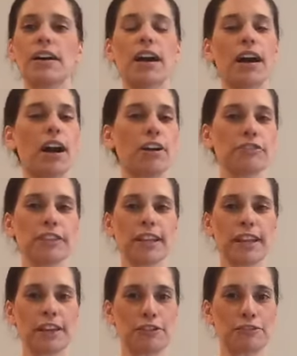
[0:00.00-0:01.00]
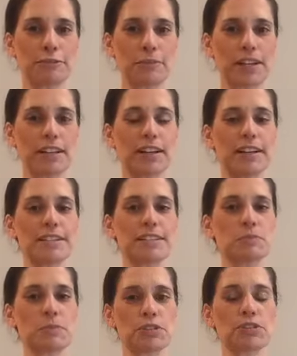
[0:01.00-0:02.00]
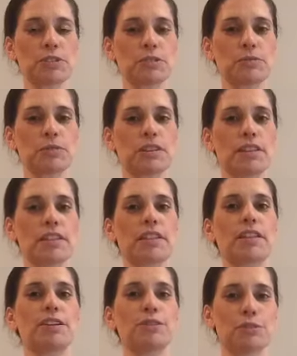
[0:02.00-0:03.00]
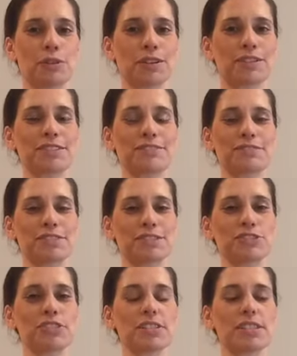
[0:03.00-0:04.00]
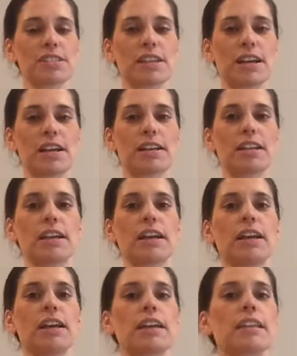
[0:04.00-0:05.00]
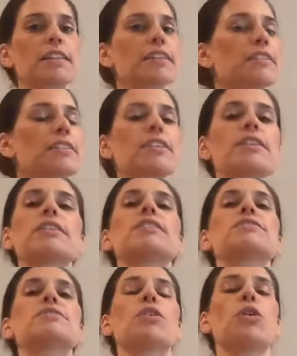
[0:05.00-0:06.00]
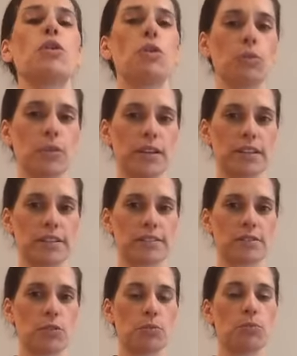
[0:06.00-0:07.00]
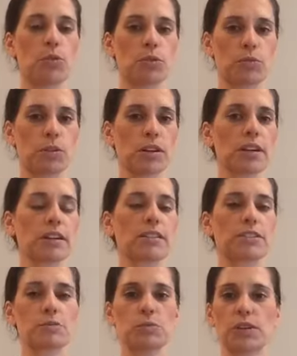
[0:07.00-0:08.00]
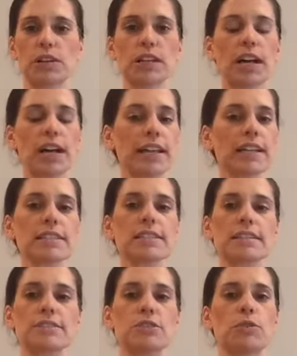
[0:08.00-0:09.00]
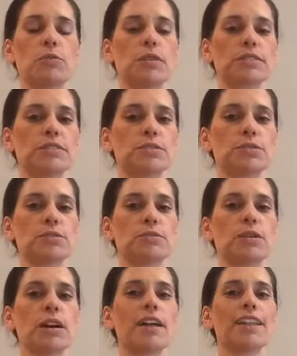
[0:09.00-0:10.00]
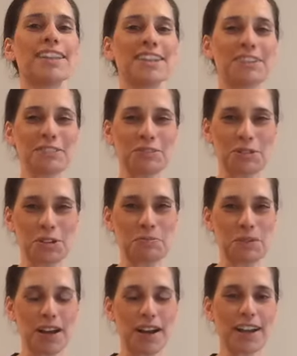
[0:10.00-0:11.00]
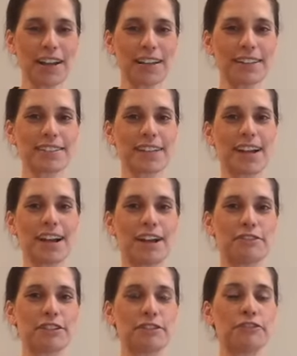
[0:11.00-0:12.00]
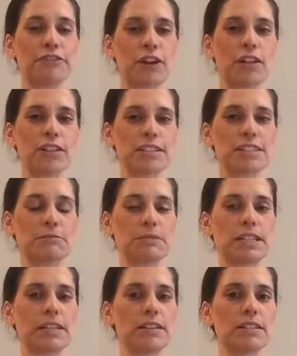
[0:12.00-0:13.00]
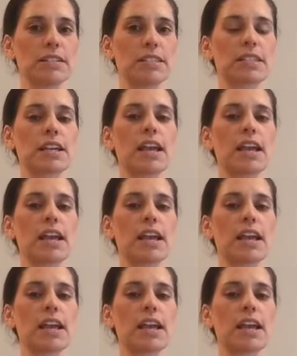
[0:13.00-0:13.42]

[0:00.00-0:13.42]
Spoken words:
often I hear from my clients, especially with lawyers and physicians, that there is always more work, there's more clients, they don't want to leave the work behind and have it fall on somebody else,